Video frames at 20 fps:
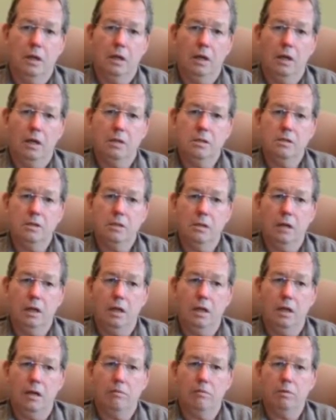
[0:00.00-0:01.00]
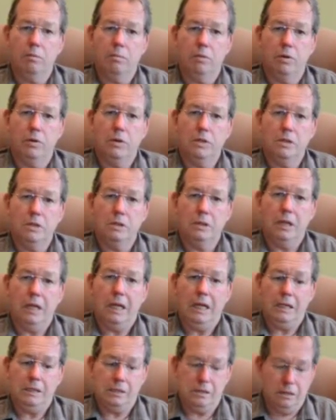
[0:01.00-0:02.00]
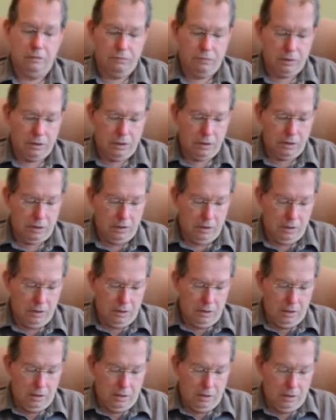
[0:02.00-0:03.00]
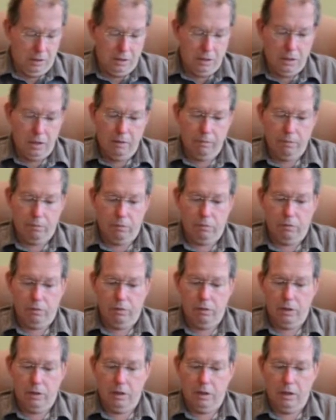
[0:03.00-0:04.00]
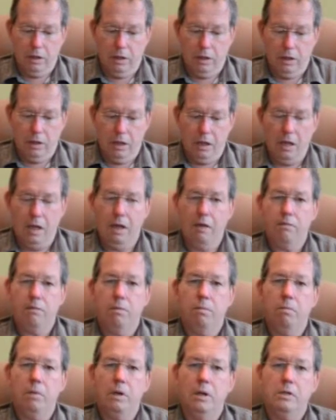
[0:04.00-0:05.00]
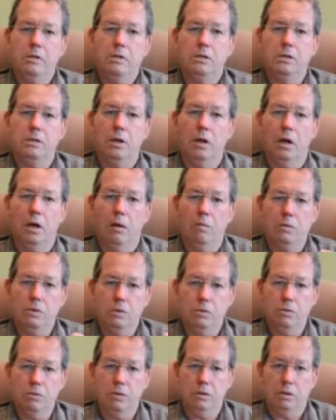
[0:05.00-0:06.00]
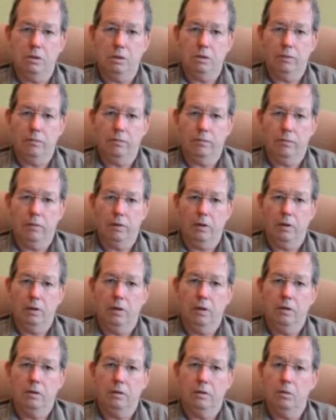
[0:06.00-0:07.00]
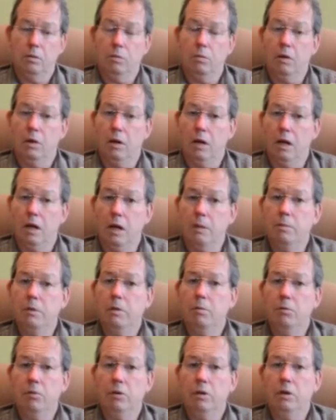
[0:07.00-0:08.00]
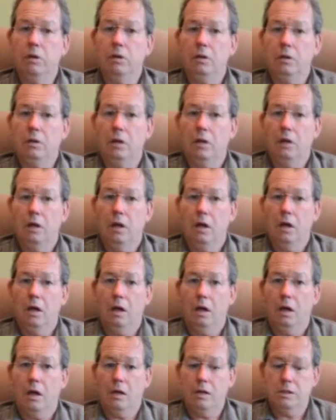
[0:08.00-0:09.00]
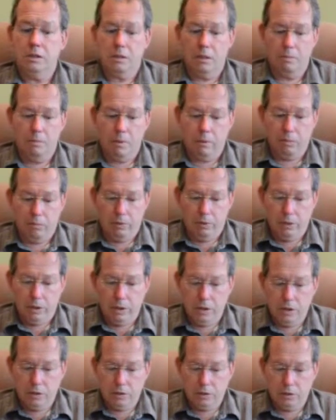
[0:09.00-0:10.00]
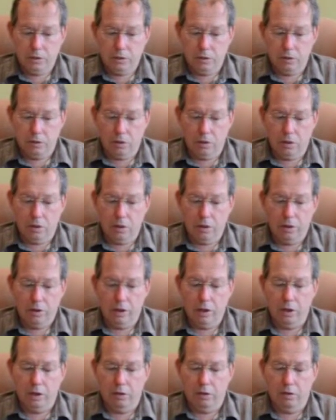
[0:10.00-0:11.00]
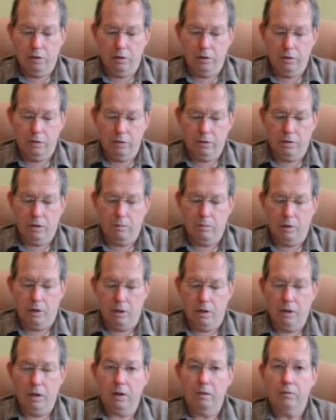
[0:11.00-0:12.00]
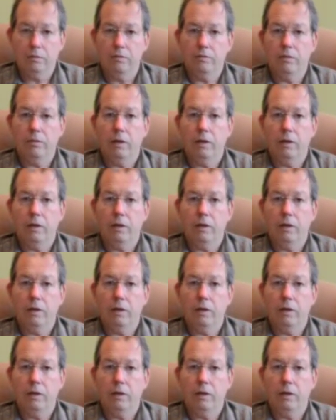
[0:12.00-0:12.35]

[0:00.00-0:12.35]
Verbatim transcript: as an ever present activity and therefore an ever present opportunity to want to get up in the morning I say my prayers to God and thank God that I'm alive.